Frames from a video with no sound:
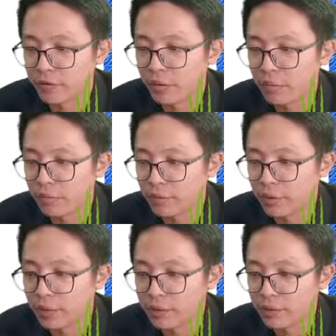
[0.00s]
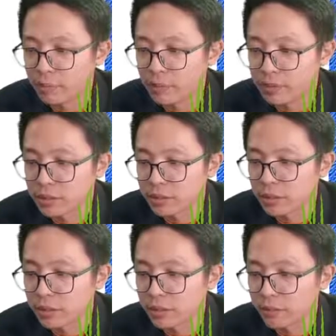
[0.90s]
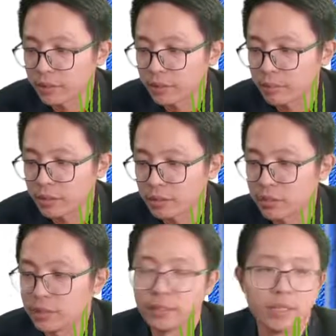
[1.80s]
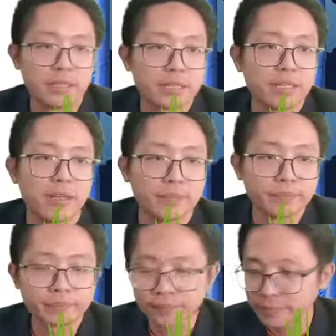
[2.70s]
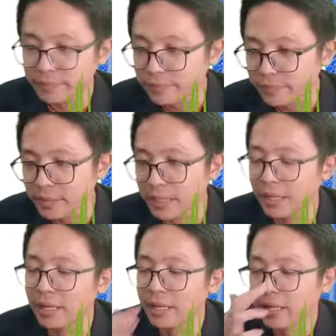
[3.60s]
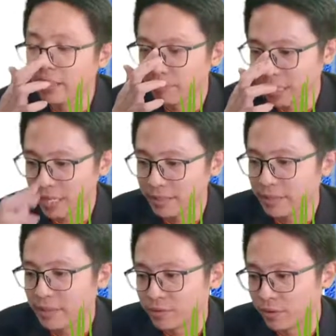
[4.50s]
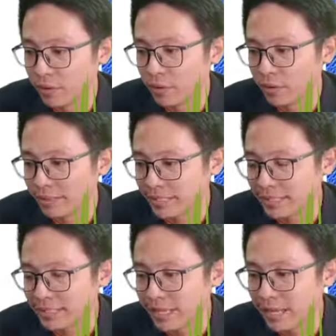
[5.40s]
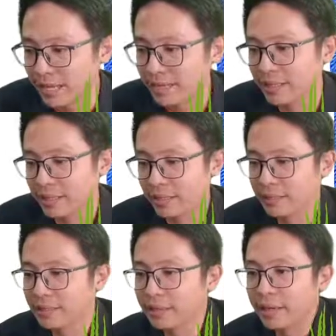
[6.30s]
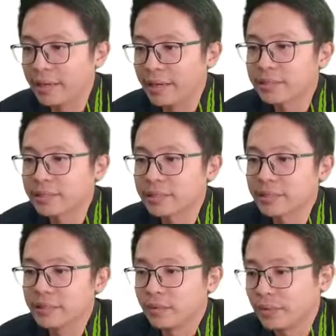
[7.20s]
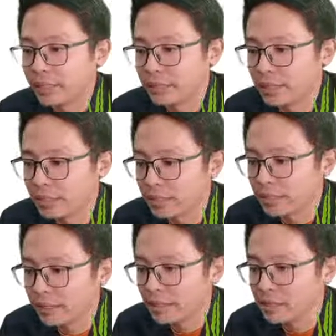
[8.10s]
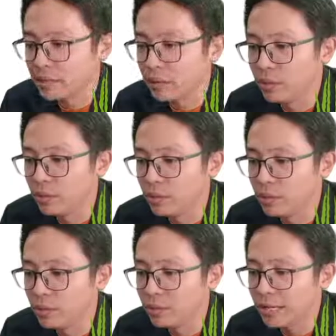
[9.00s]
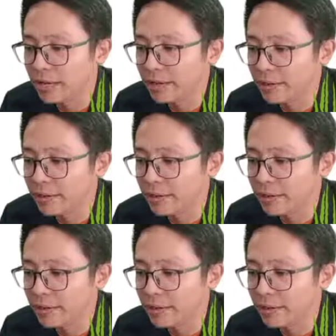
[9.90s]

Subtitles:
real image here. Understand or not? But for this side, here has, we can say here has no light.